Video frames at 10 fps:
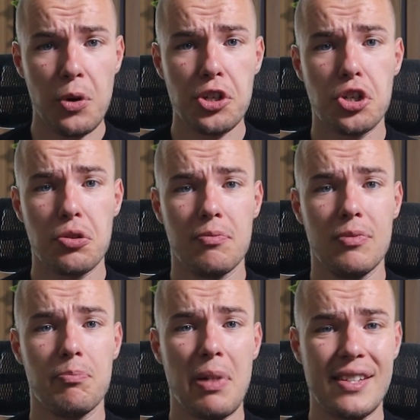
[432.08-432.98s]
which
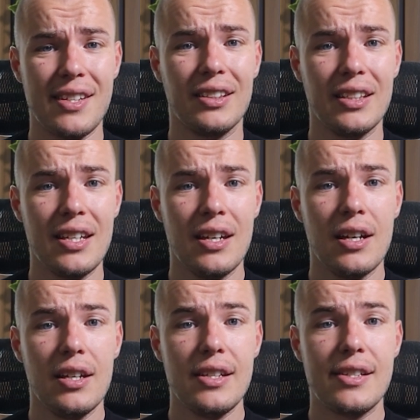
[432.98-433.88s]
basically
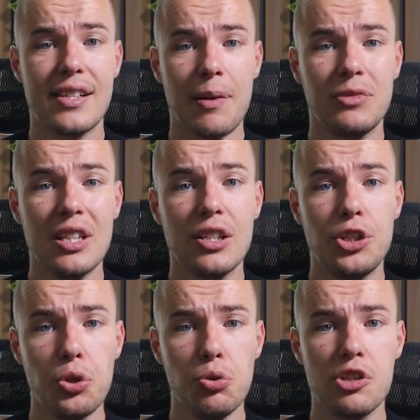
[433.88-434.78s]
is something
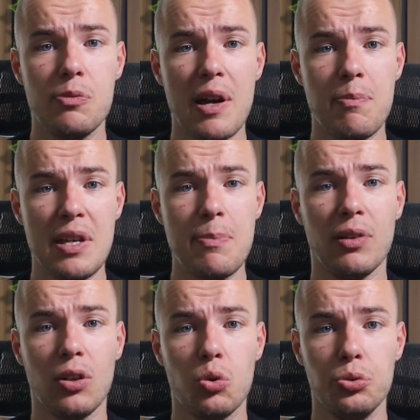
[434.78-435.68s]
used by
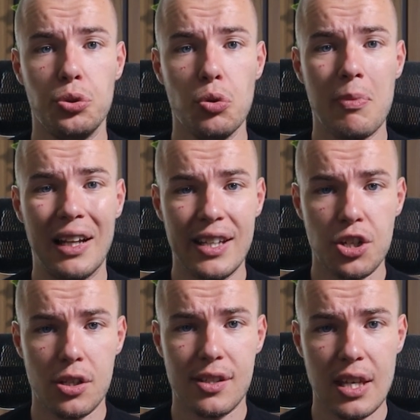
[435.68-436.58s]
people who do
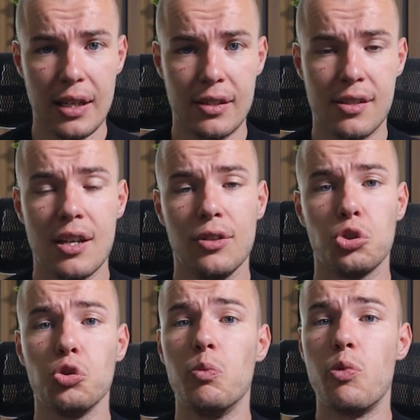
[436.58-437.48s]
malicious things
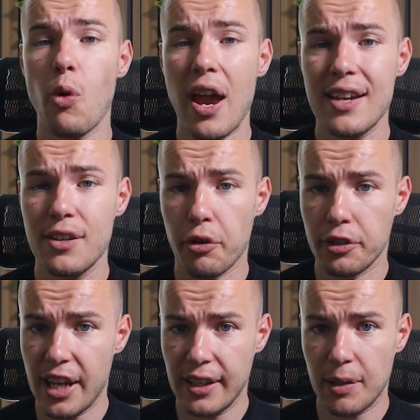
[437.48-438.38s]
to break
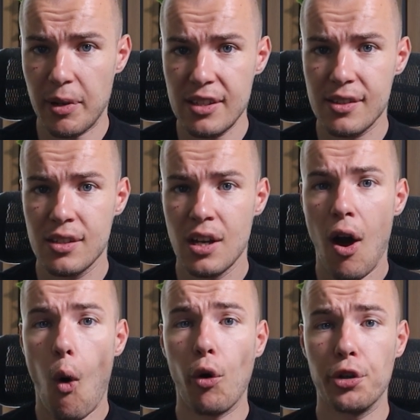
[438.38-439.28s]
your database,
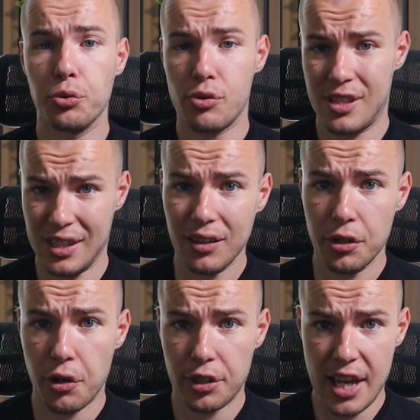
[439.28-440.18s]
or to
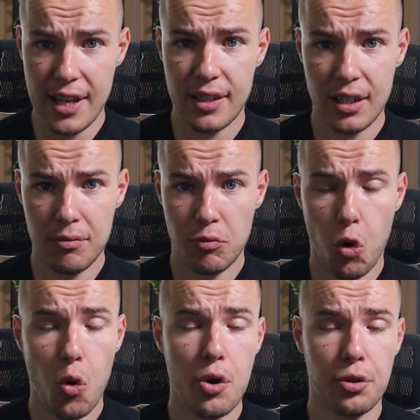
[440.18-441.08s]
steal your data,
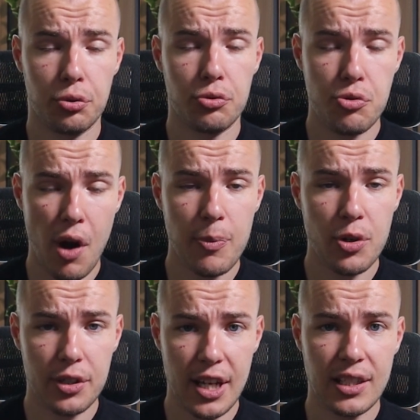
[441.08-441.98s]
or to
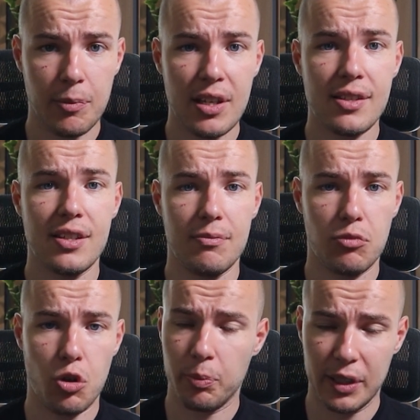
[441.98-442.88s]
drop your database
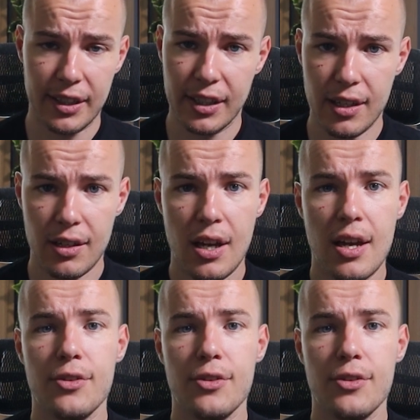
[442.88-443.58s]
completely.